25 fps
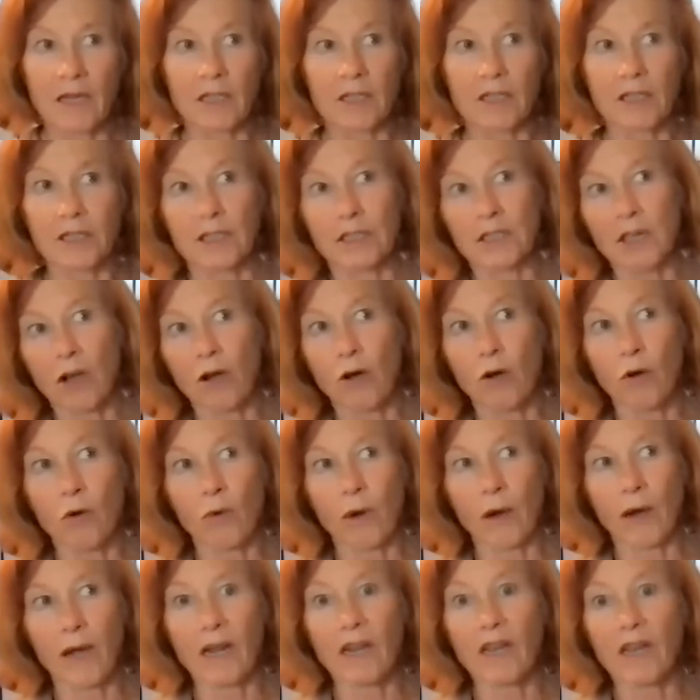
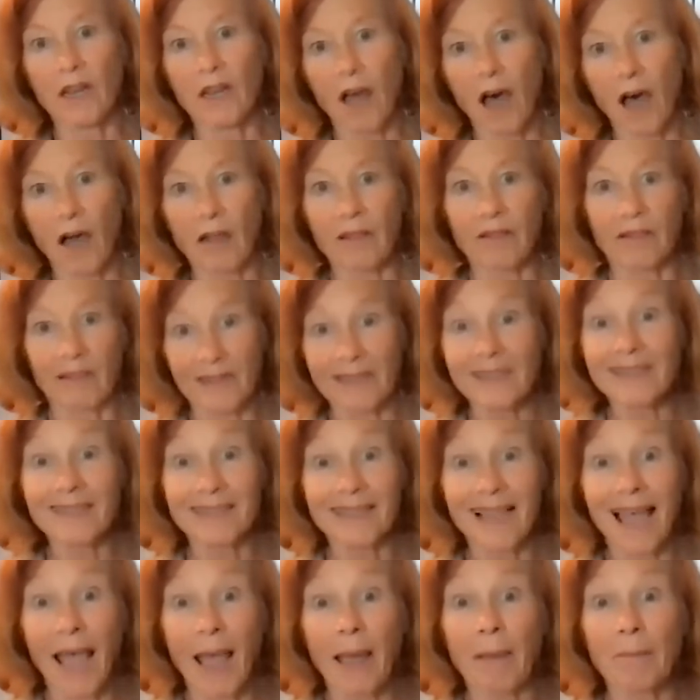So a lot,
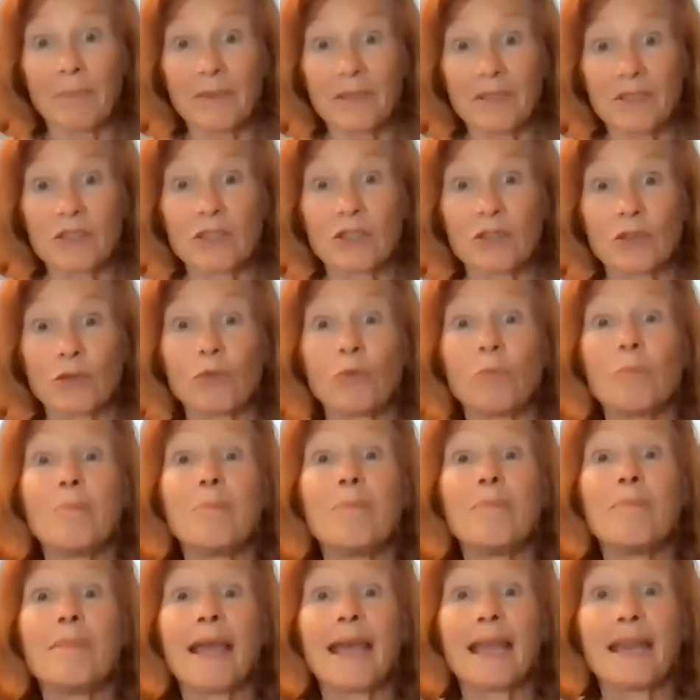this happens to
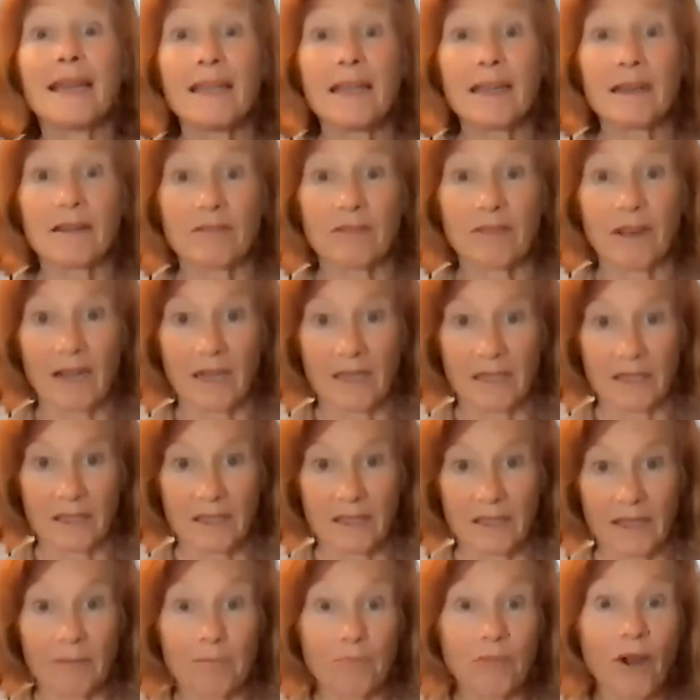many of
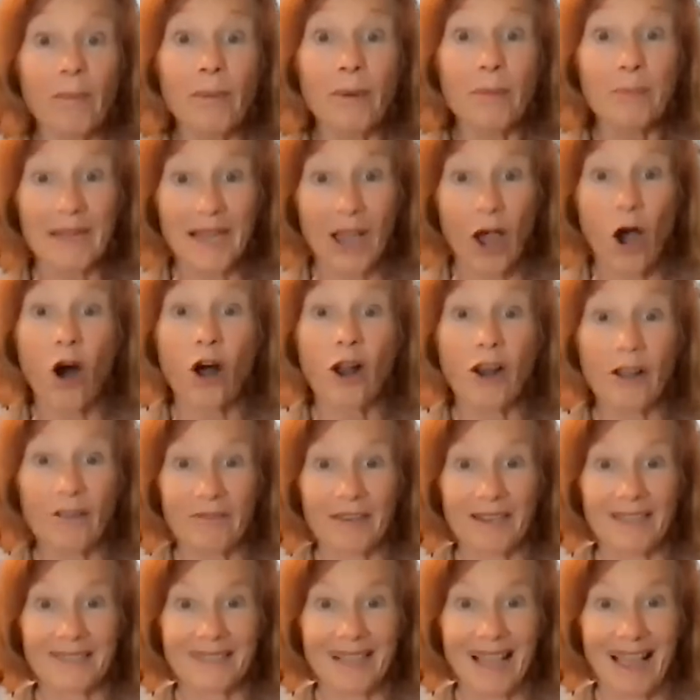us, probably all
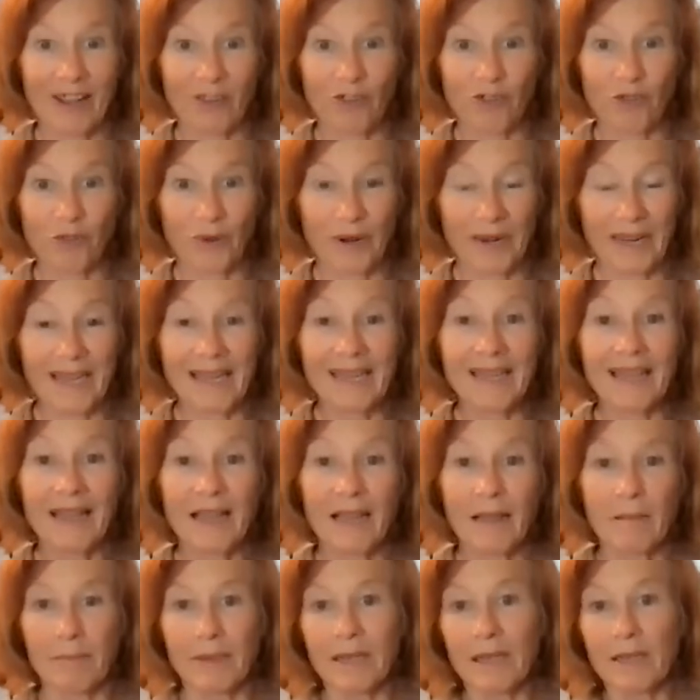of us actually,
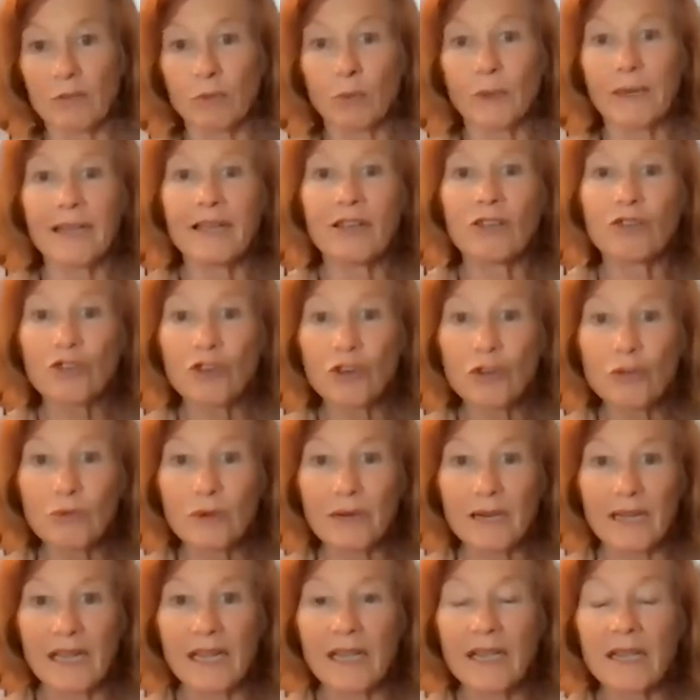because we're each
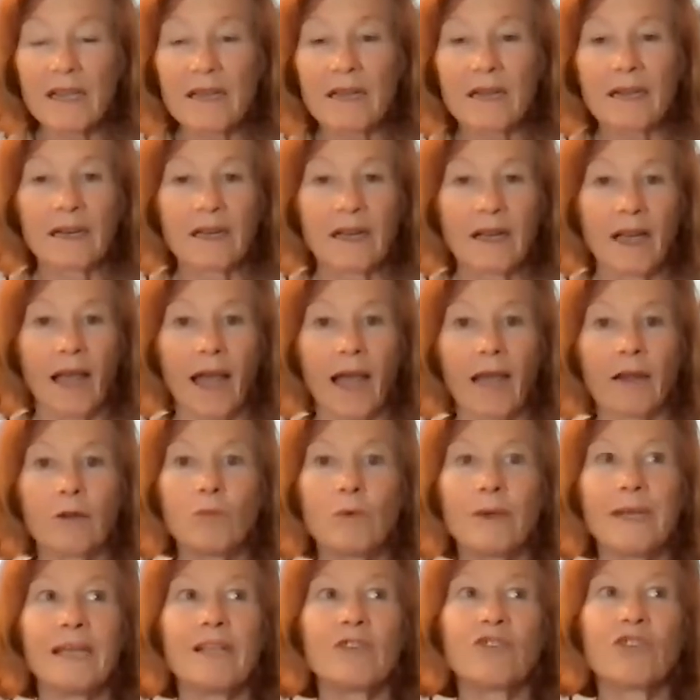unique
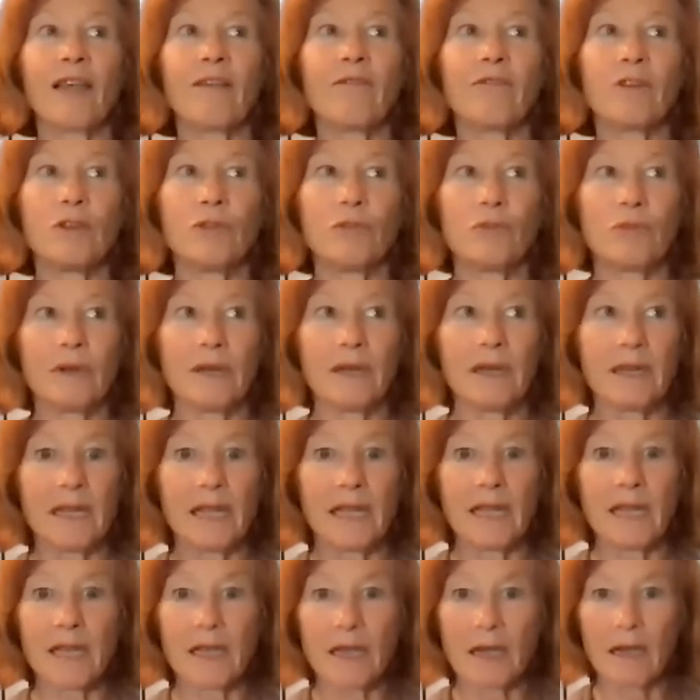and we each have a
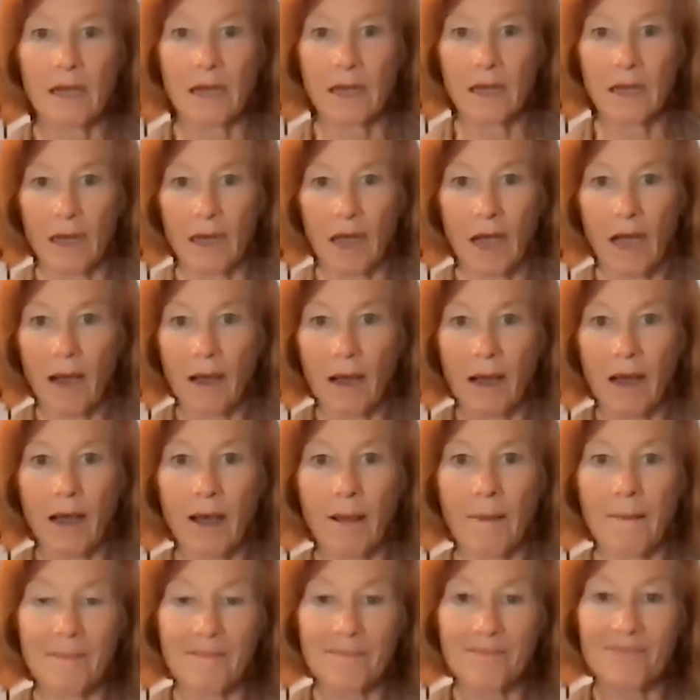unique
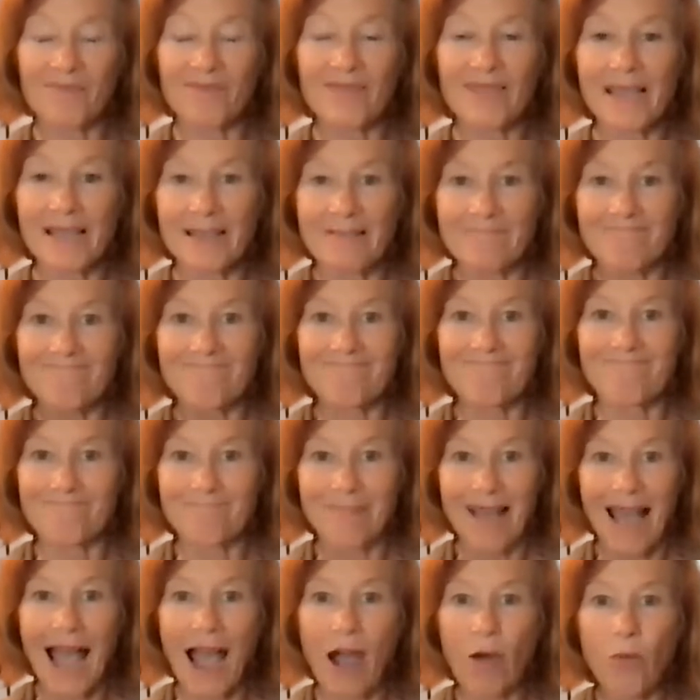um,
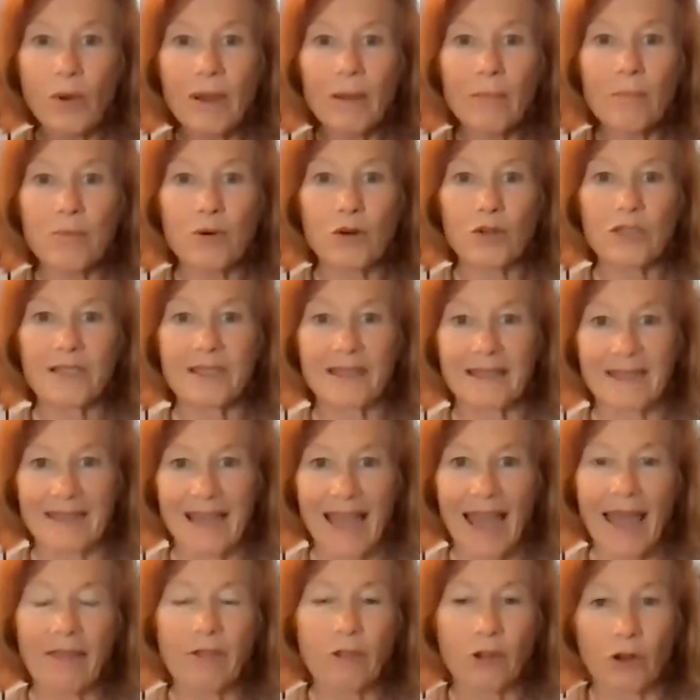how we put
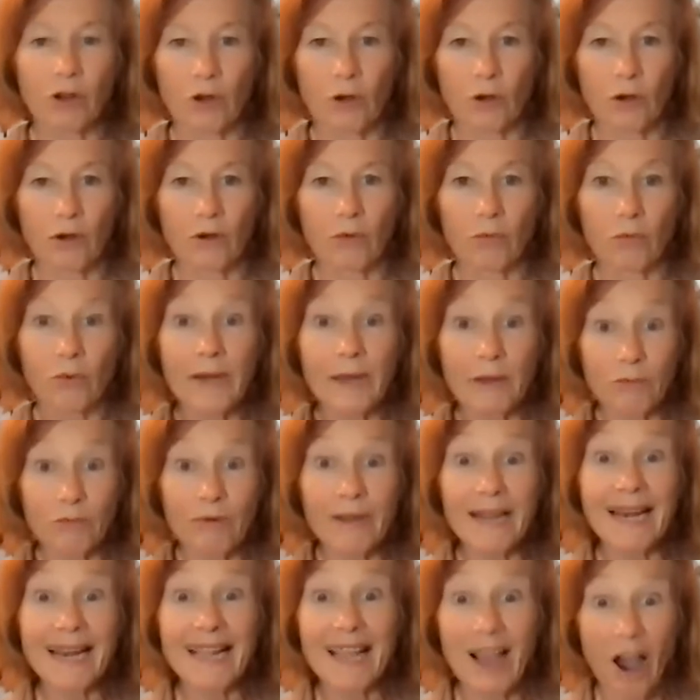together. We
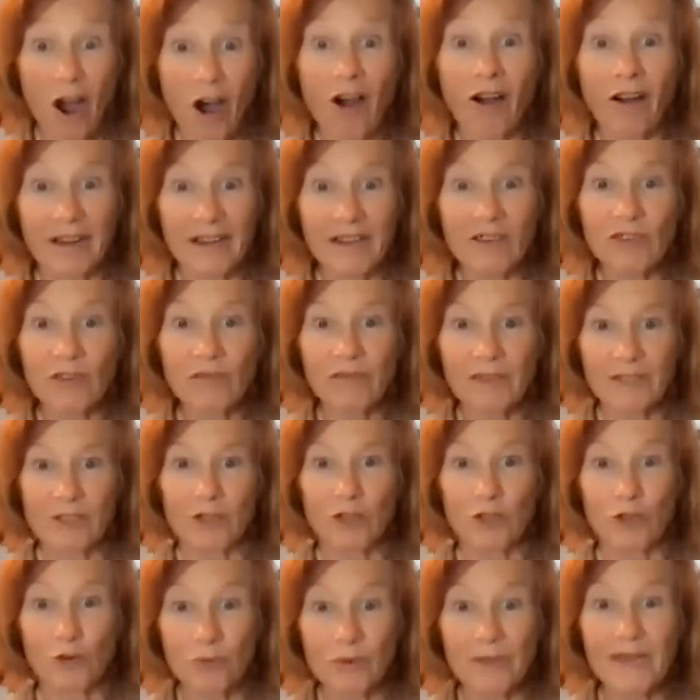really are, each of us,
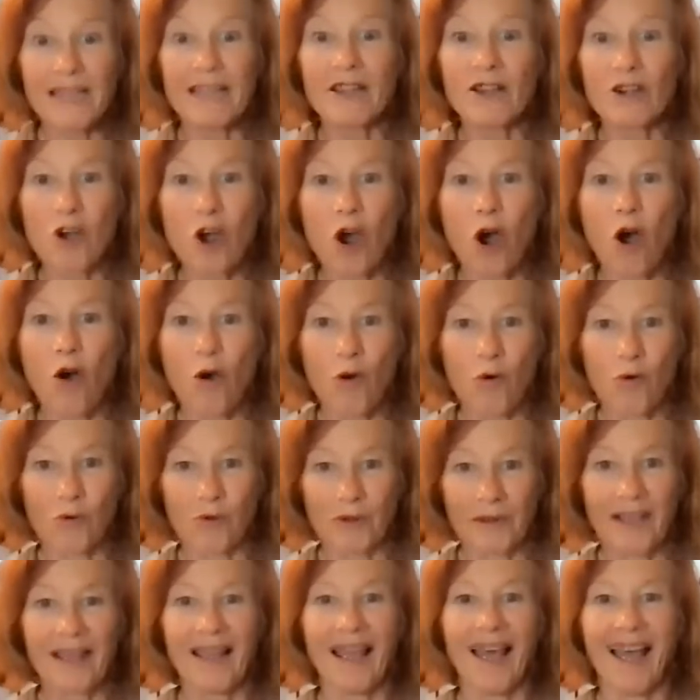a unique
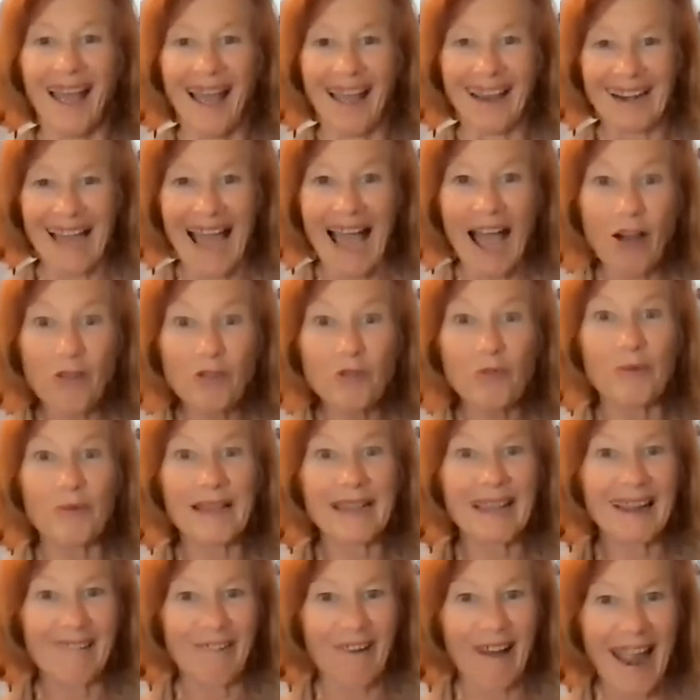code. And how do
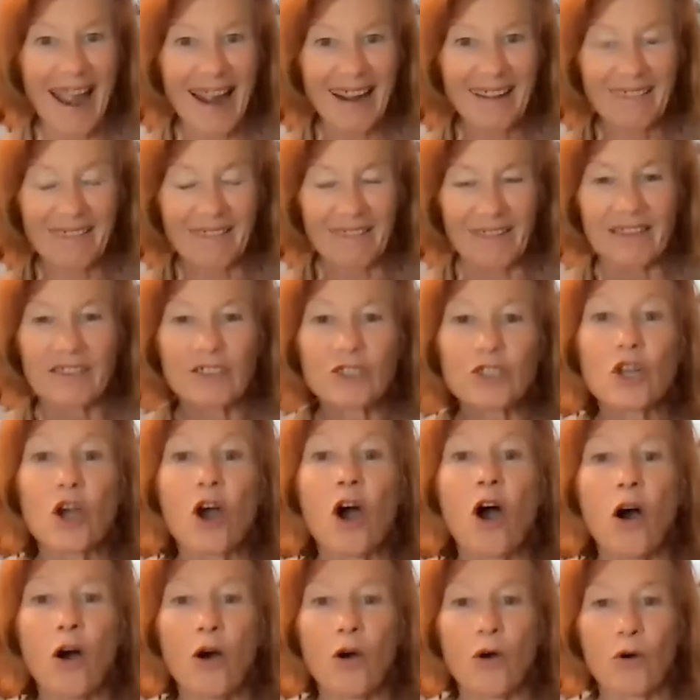we crack this
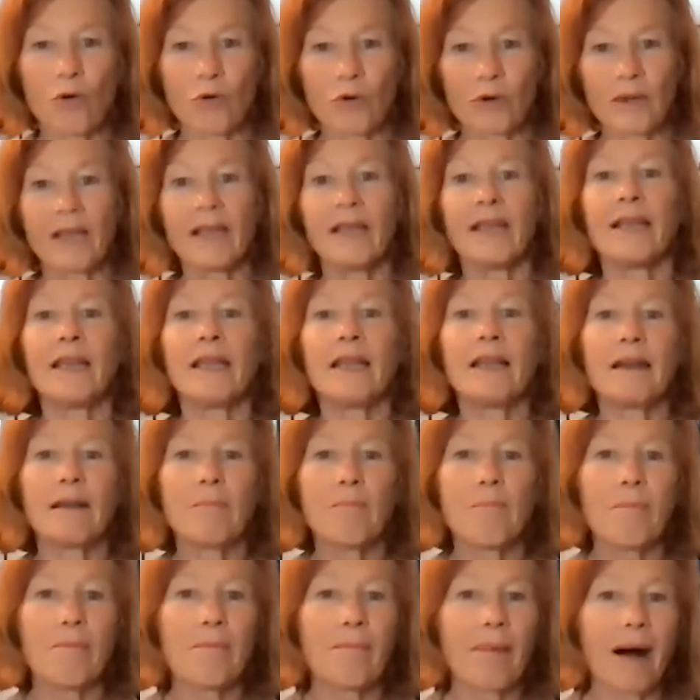code in
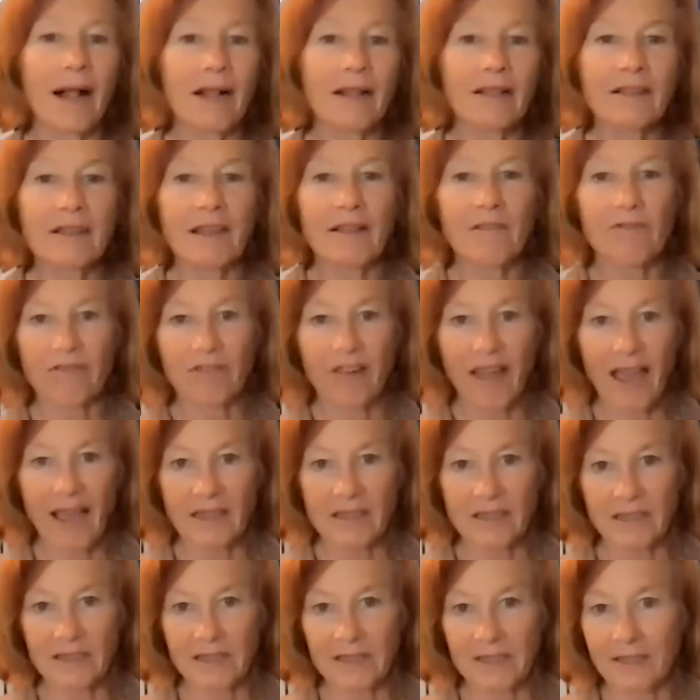
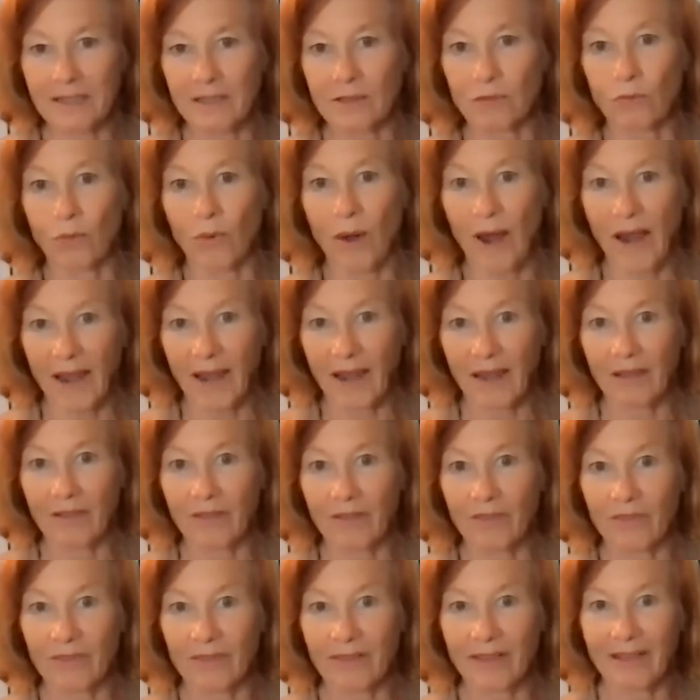multifaceted
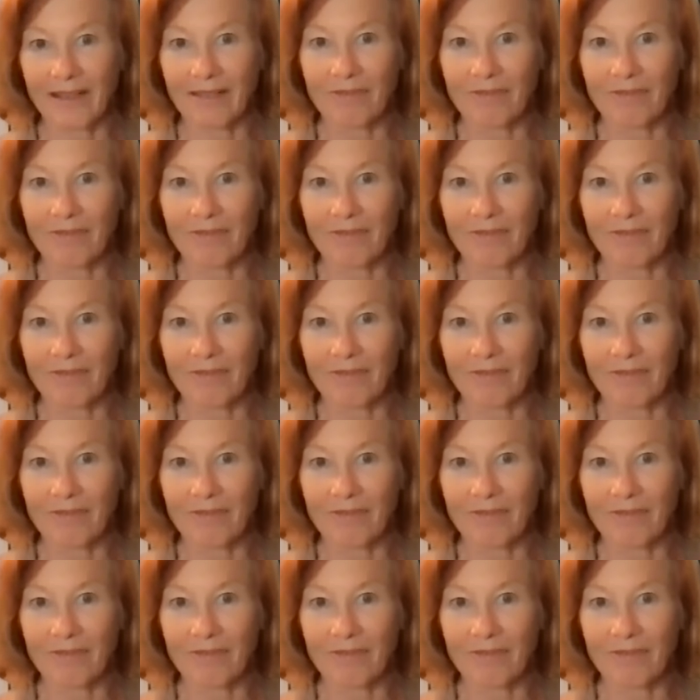ways